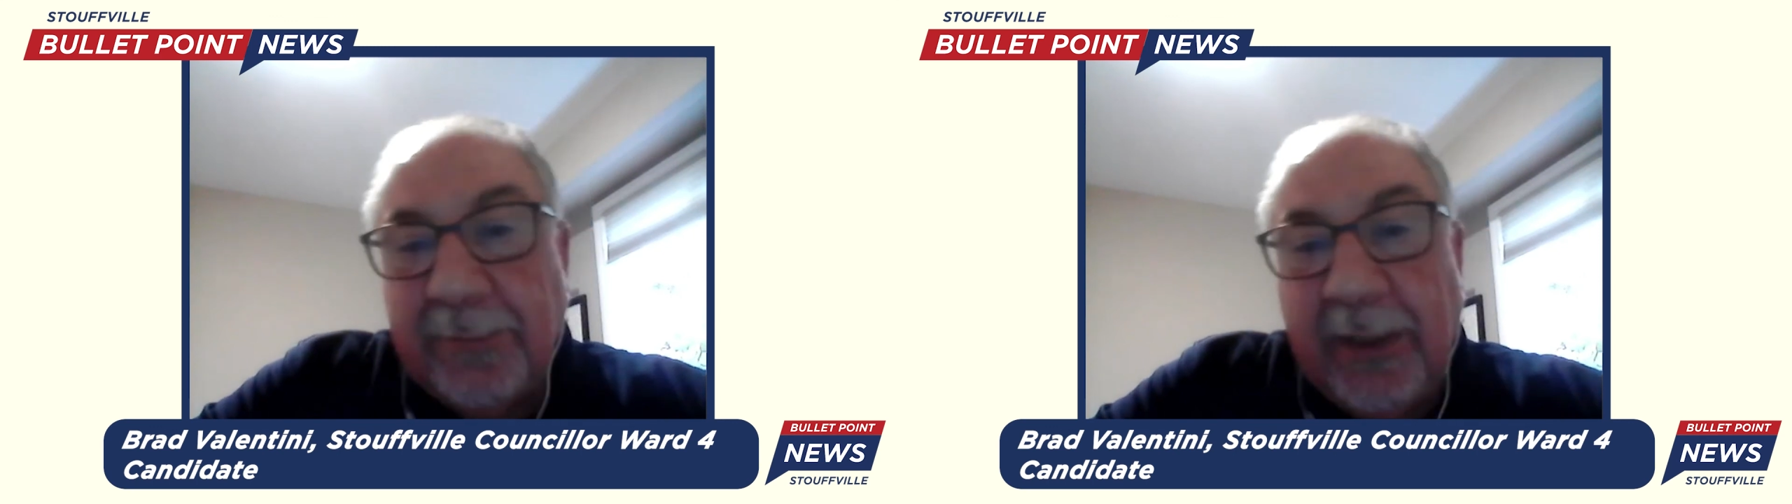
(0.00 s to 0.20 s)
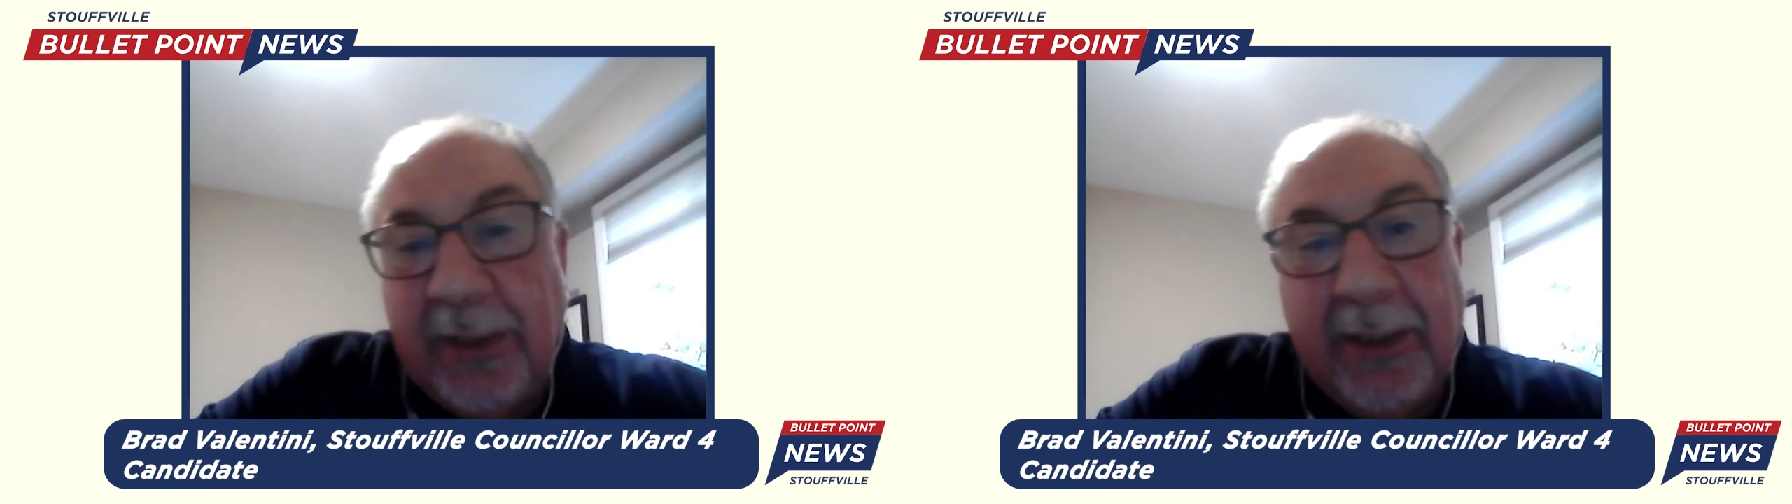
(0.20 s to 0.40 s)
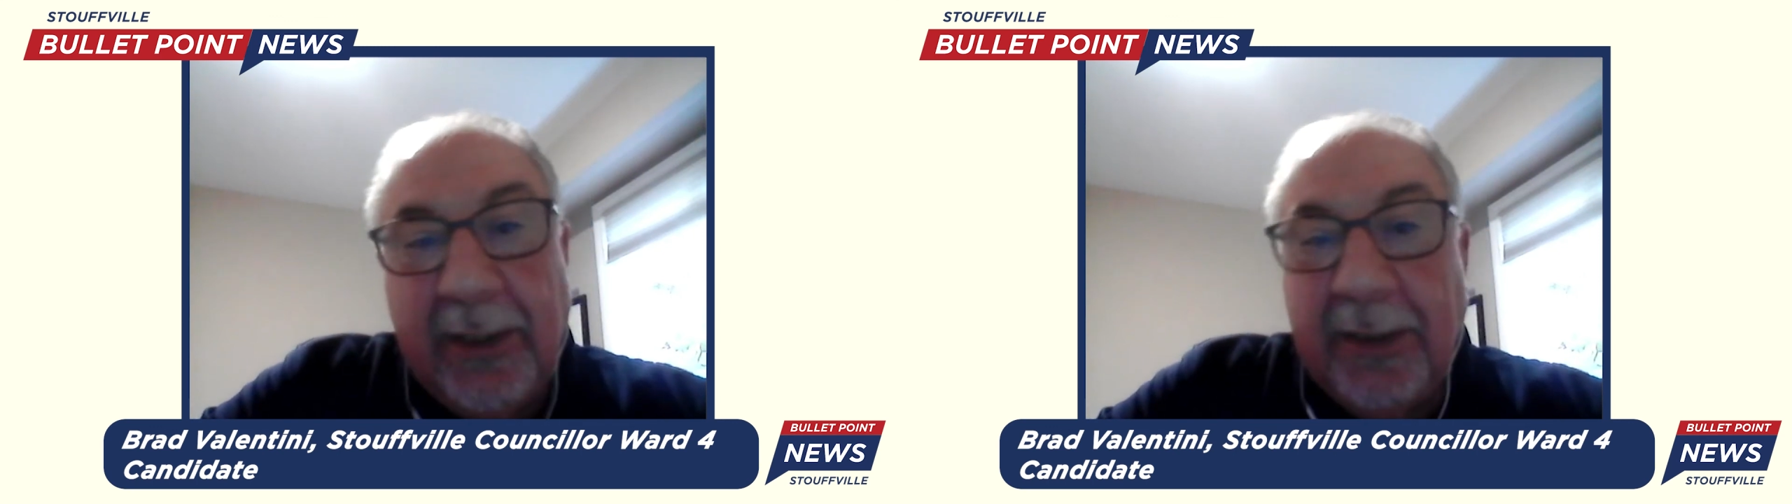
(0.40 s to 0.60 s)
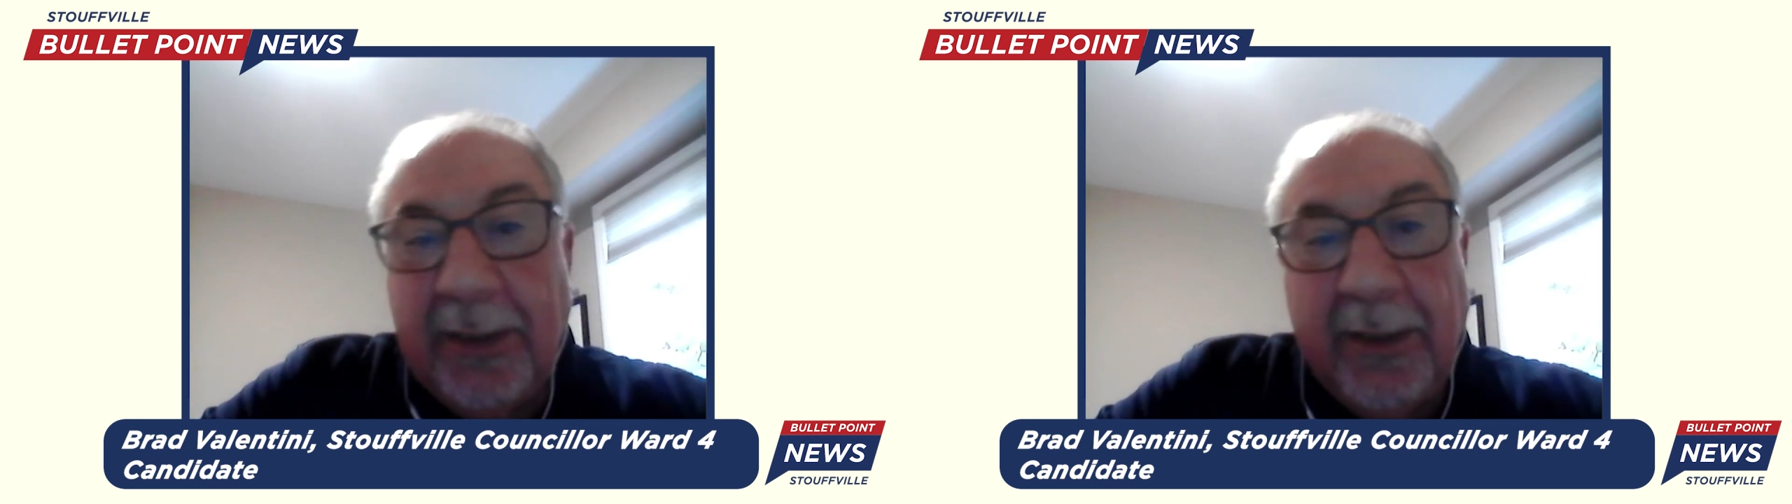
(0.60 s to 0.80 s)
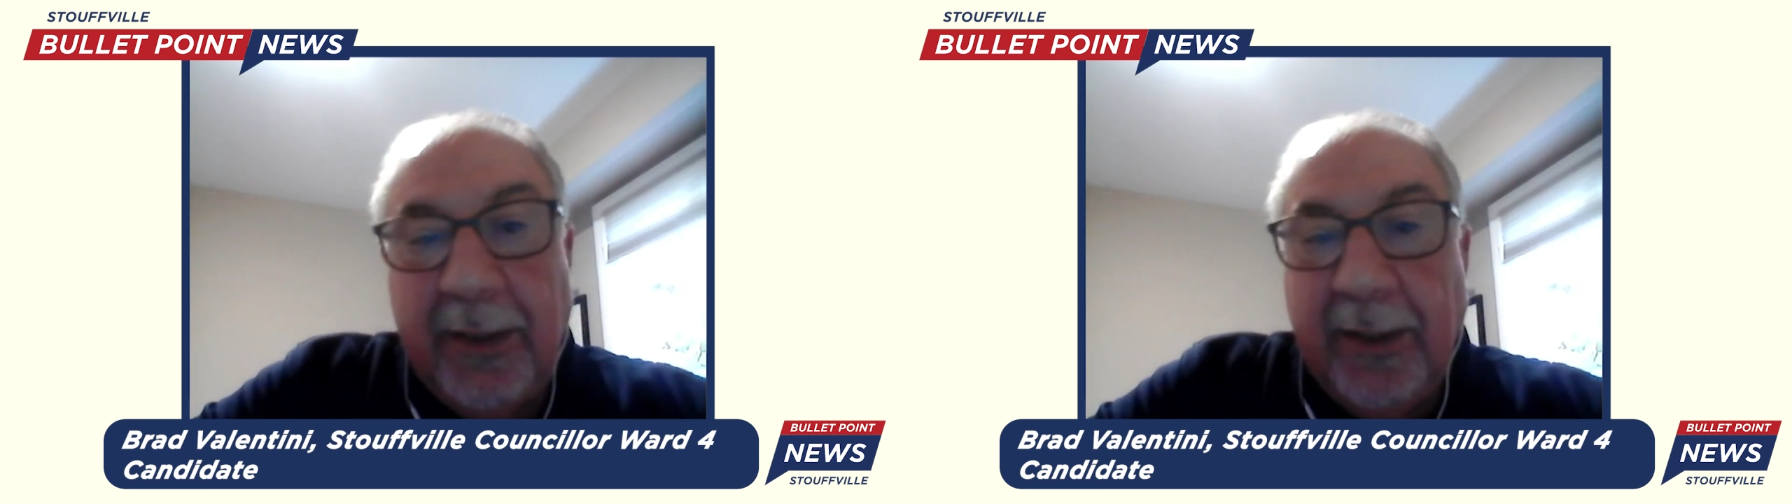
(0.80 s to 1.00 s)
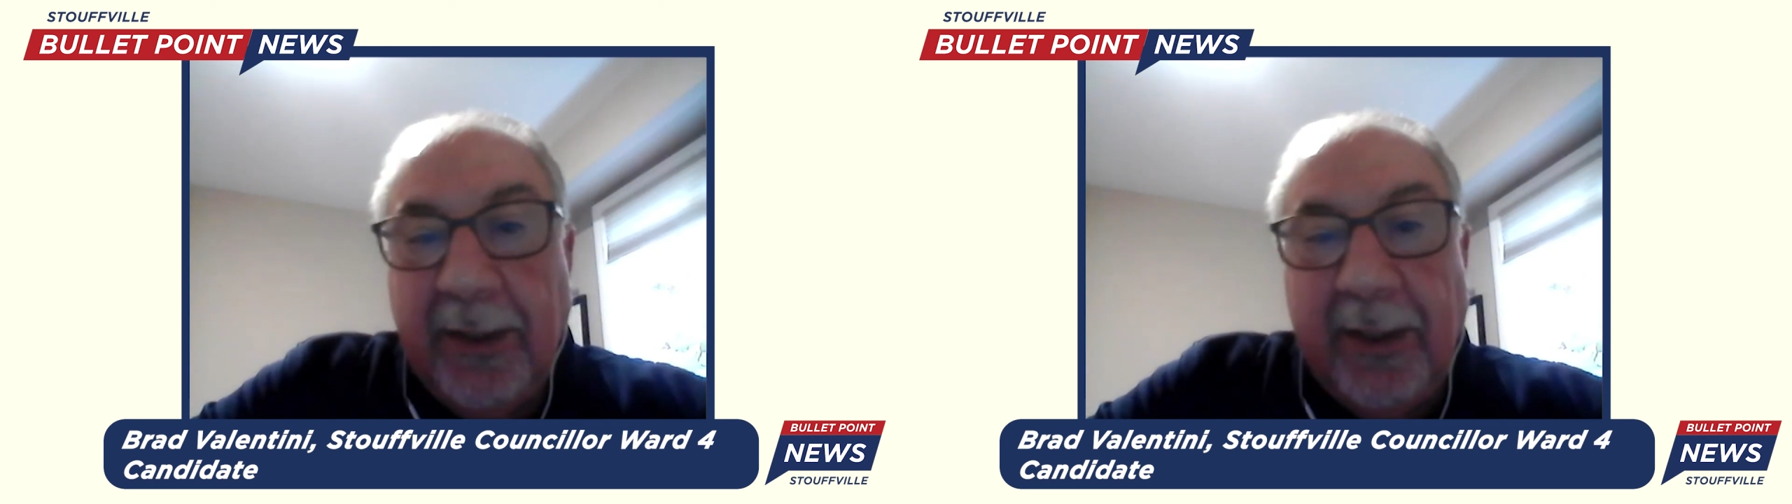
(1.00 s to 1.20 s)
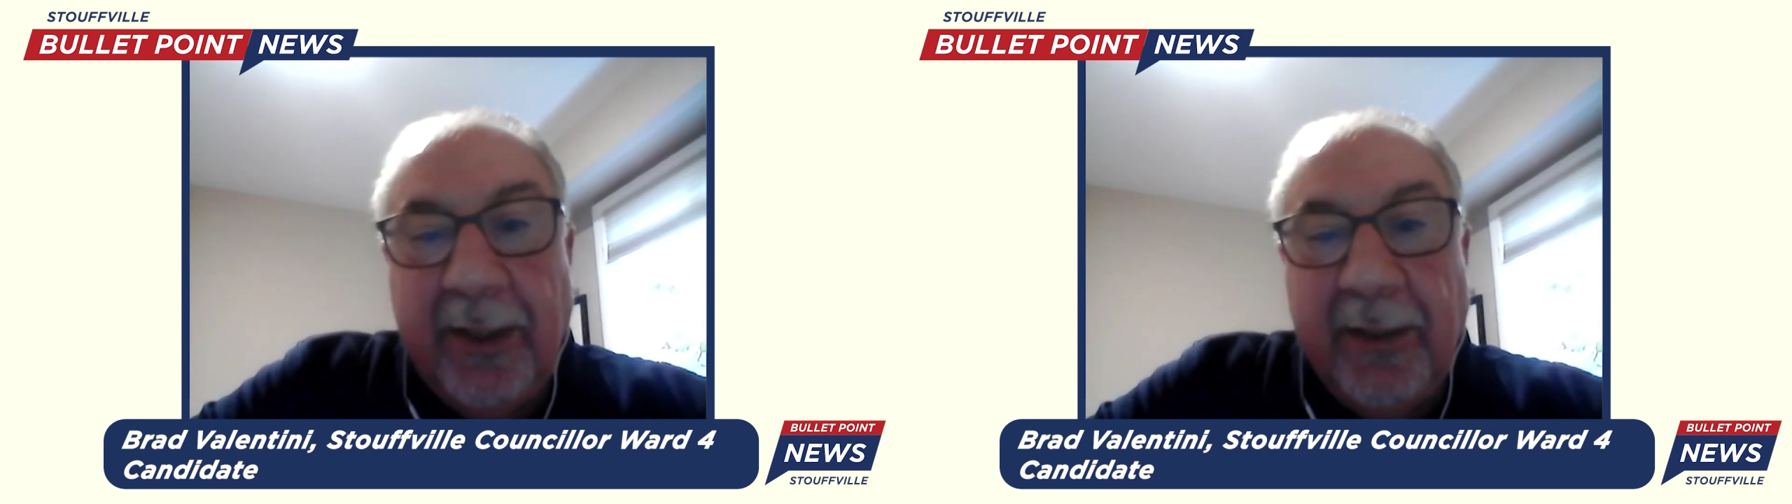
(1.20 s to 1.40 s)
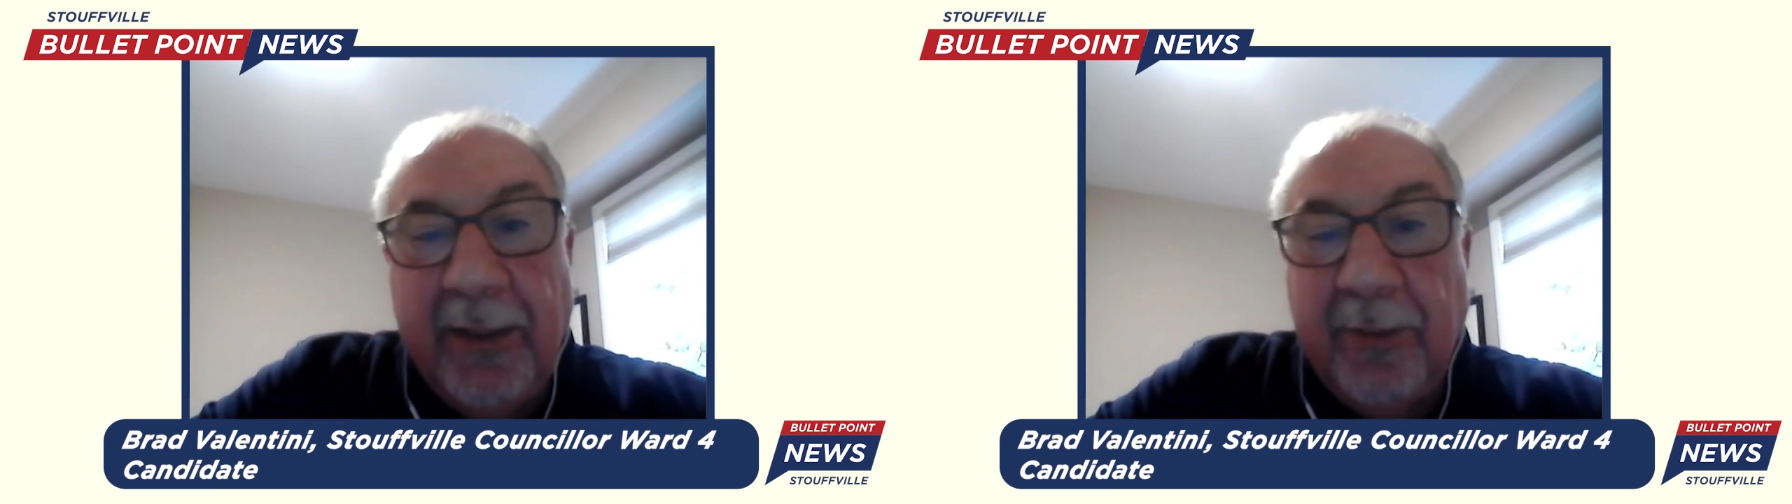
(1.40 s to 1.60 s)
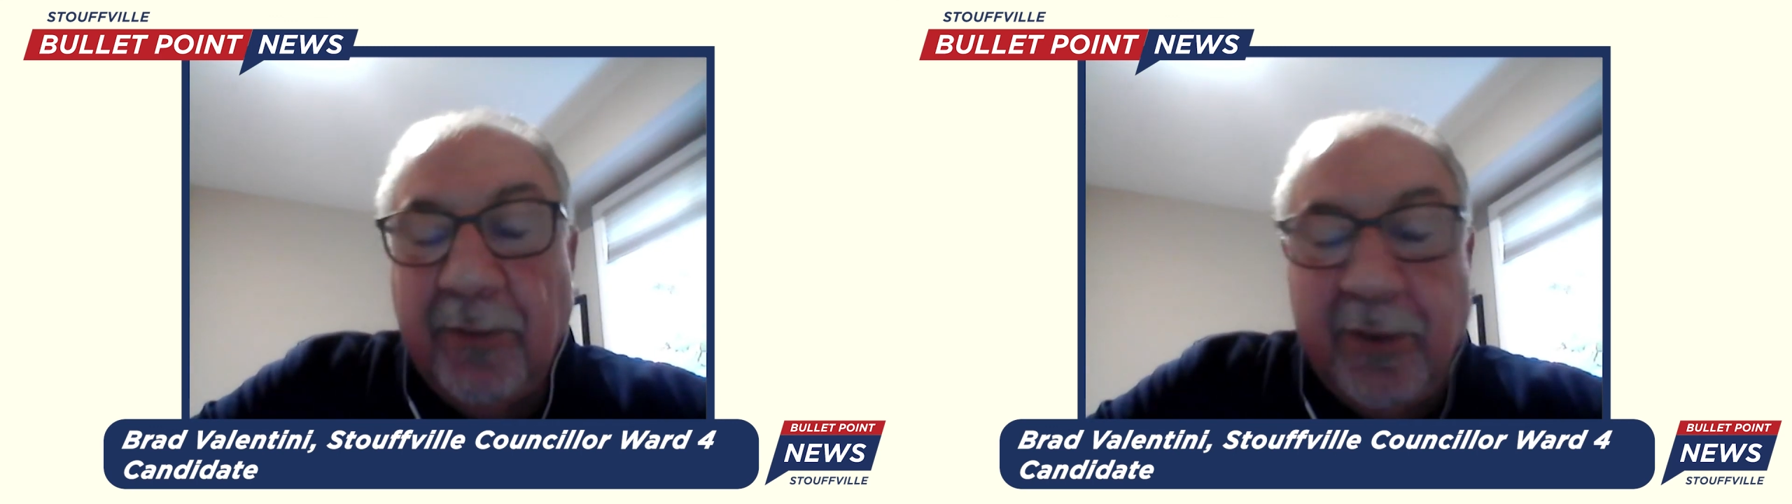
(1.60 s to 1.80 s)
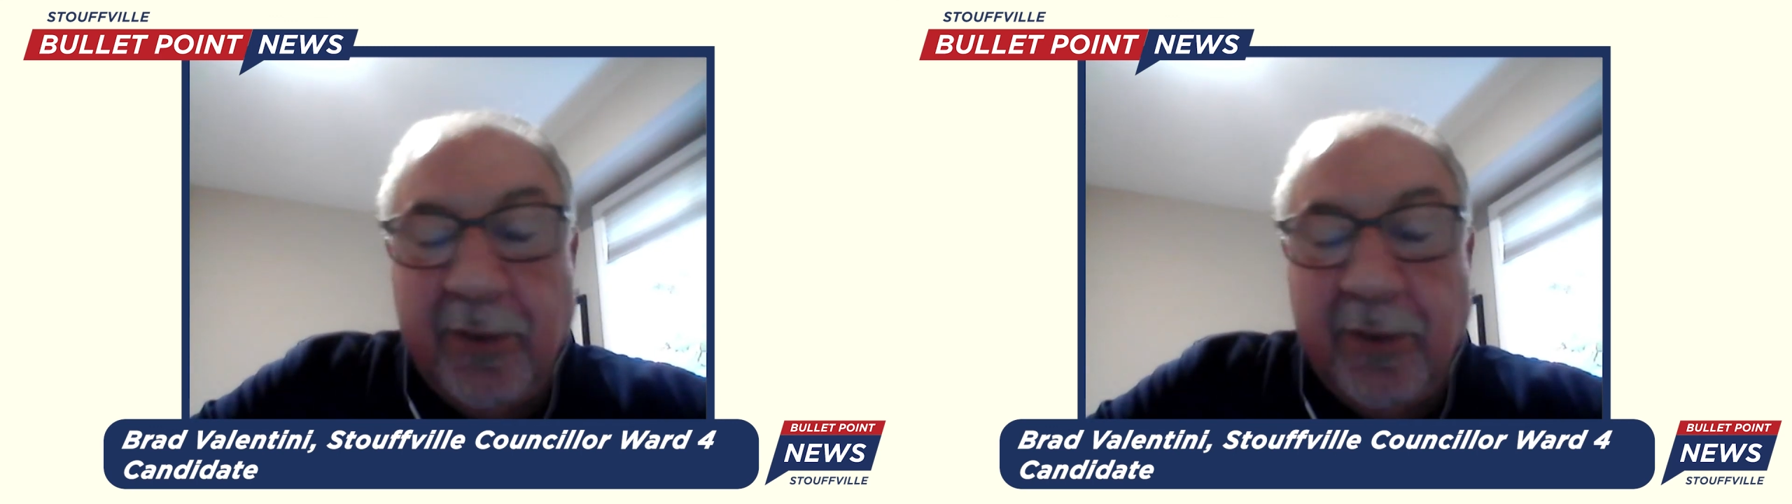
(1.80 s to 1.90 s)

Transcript: and we'll